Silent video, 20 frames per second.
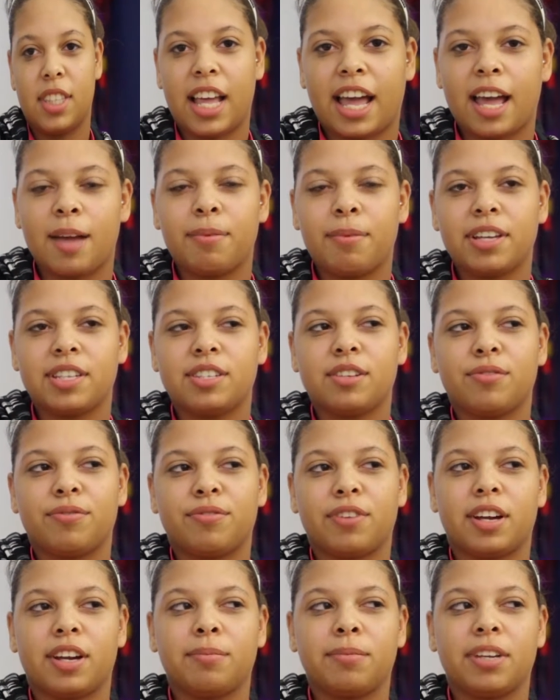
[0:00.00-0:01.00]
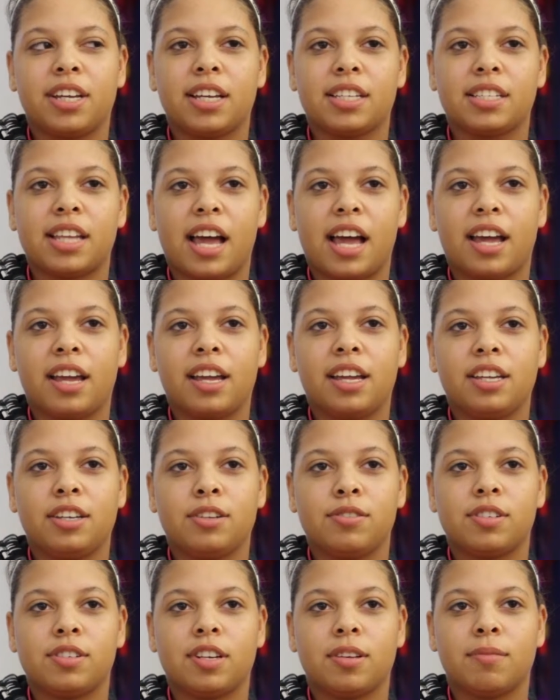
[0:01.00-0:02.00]
The iPads are fun because I
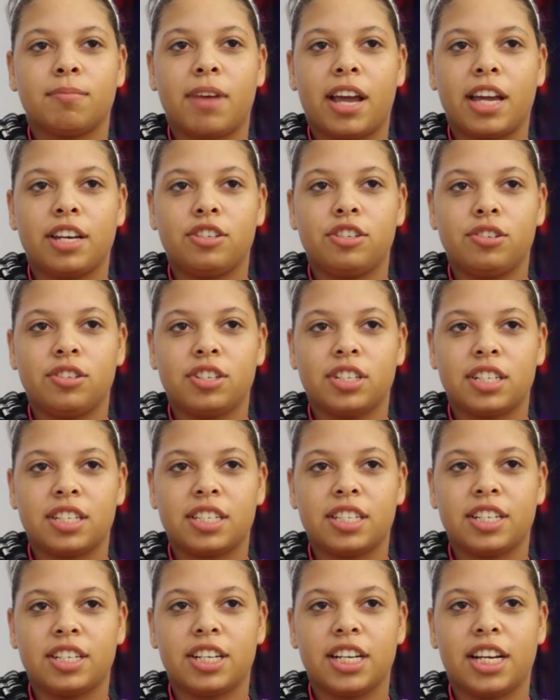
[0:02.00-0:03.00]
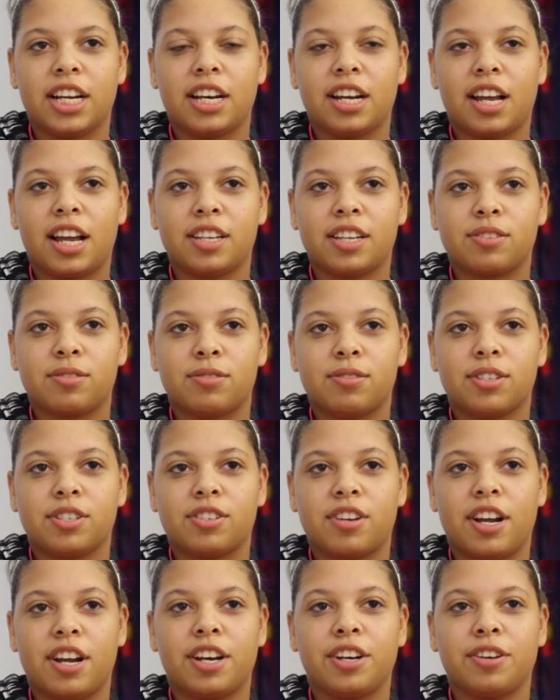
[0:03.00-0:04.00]
used them my junior and senior year in high school,
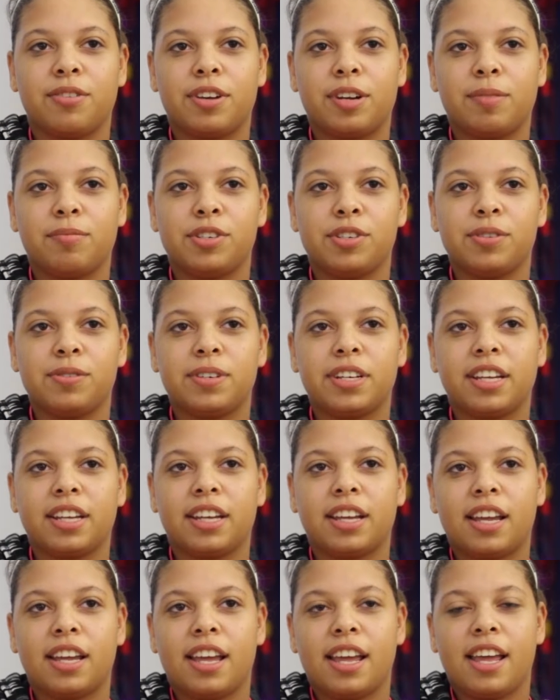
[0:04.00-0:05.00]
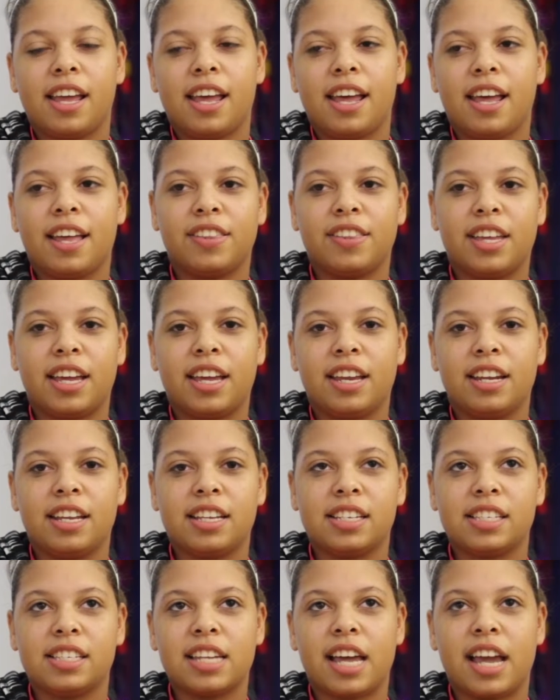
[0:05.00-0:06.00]
so I already know what I'm doing. And then
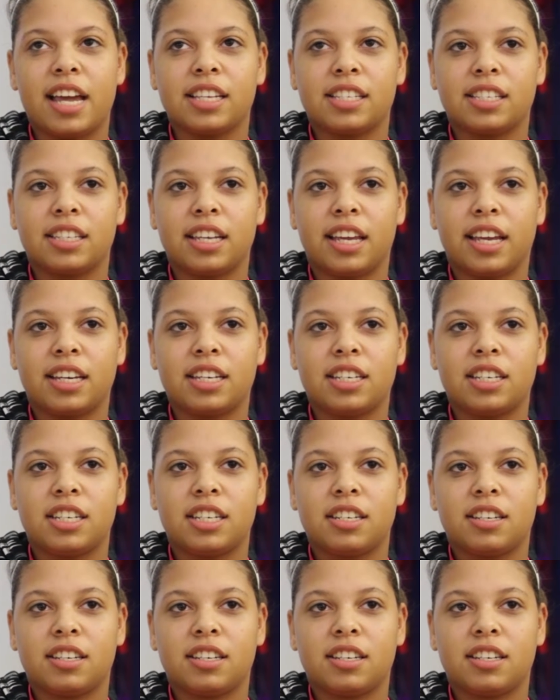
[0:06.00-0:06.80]
it's nice, like,